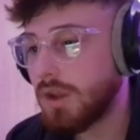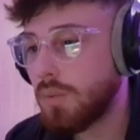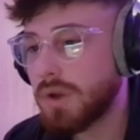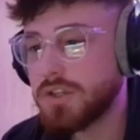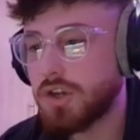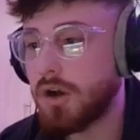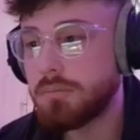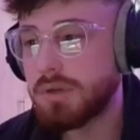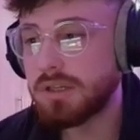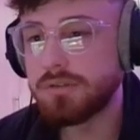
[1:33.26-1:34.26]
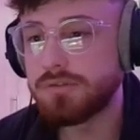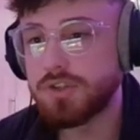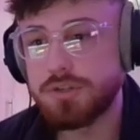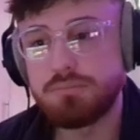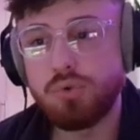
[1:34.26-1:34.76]
which I believe
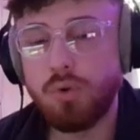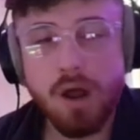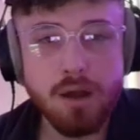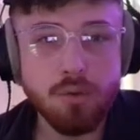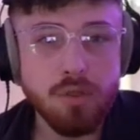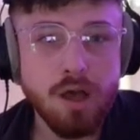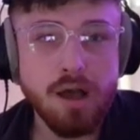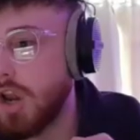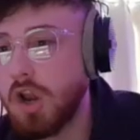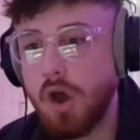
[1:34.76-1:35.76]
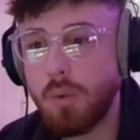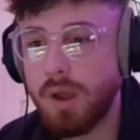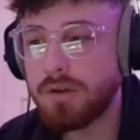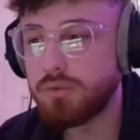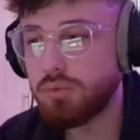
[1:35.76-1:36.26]
just brought out that low
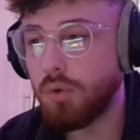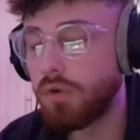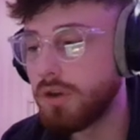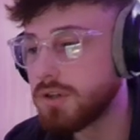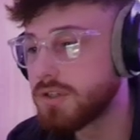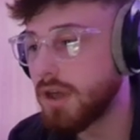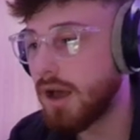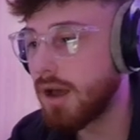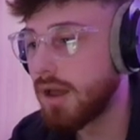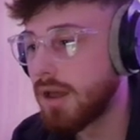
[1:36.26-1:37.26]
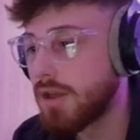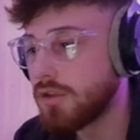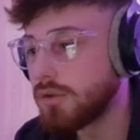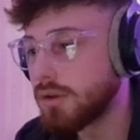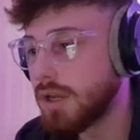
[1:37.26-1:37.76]
end rawness that
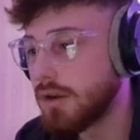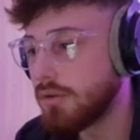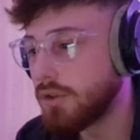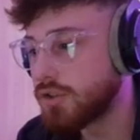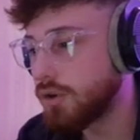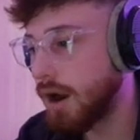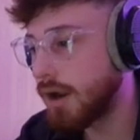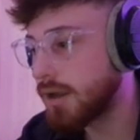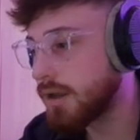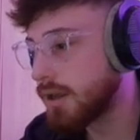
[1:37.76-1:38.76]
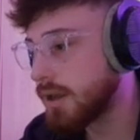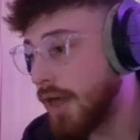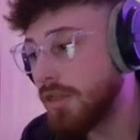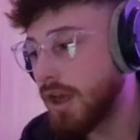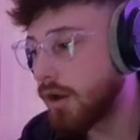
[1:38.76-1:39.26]
you can hear in the track.
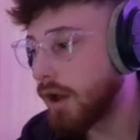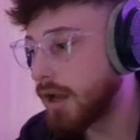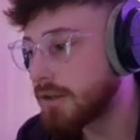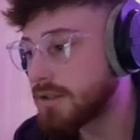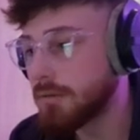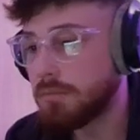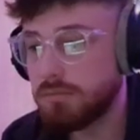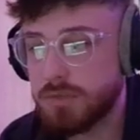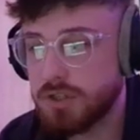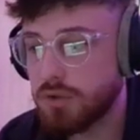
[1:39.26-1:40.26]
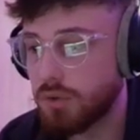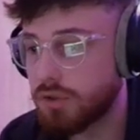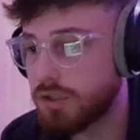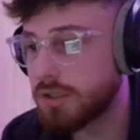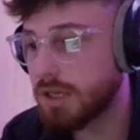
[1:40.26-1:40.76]
And then I added some
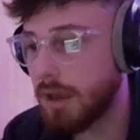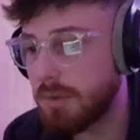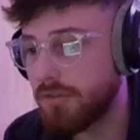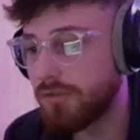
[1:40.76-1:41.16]
distortion to get a bit of